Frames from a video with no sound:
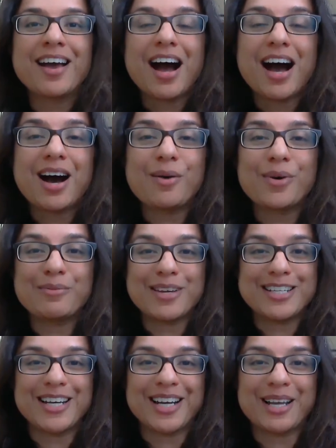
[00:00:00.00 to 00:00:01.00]
What am I
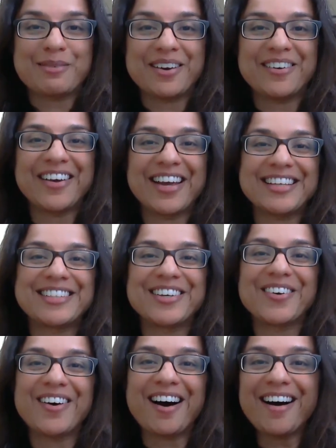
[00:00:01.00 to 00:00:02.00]
talking about? Okay,
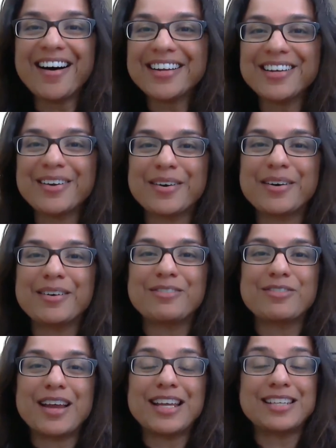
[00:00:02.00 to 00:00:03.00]
so on your
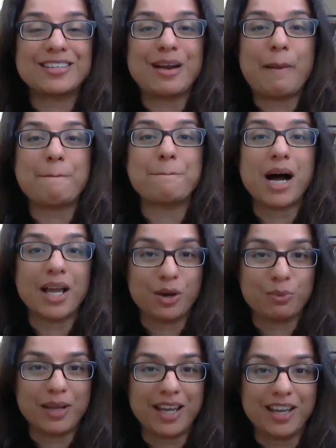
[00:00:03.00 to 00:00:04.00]
Instagram bio
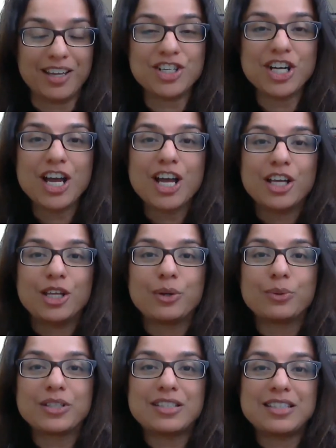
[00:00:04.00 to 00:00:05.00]
page, you
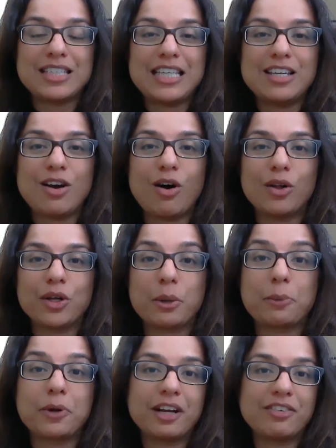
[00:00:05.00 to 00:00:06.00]
will see all your
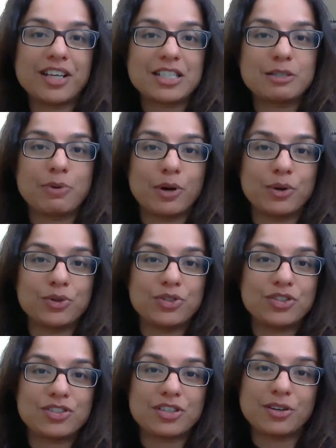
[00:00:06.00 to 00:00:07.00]
previous
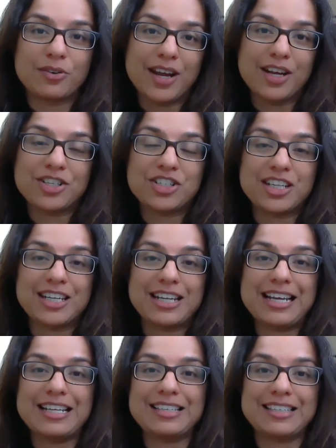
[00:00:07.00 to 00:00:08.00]
posts arranged in a
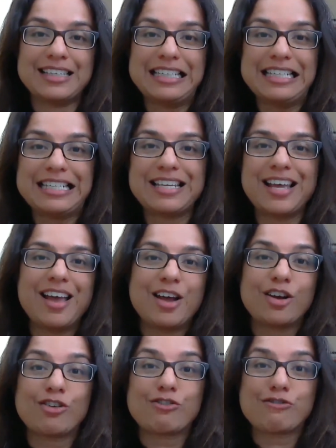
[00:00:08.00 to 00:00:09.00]
nice and neat
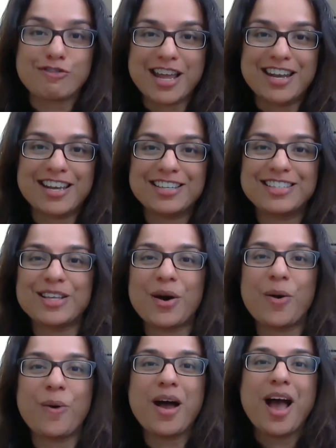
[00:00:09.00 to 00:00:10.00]
grid.
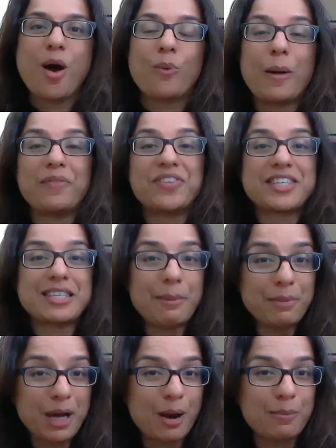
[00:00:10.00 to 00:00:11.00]
So what
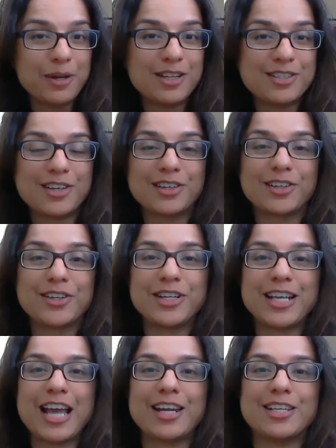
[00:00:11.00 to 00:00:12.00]
some companies are
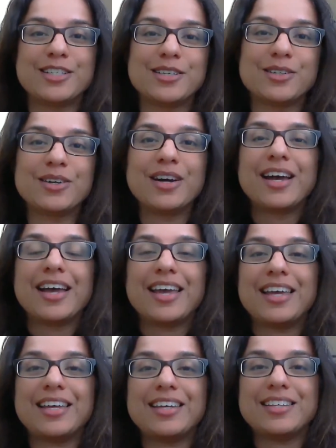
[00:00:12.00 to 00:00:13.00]
learning how to do
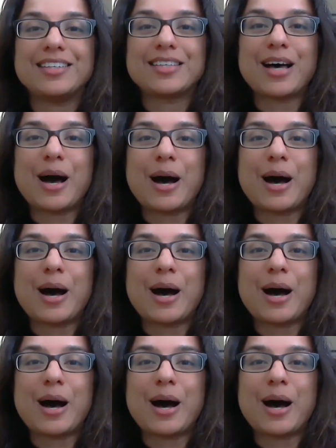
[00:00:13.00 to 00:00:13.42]
is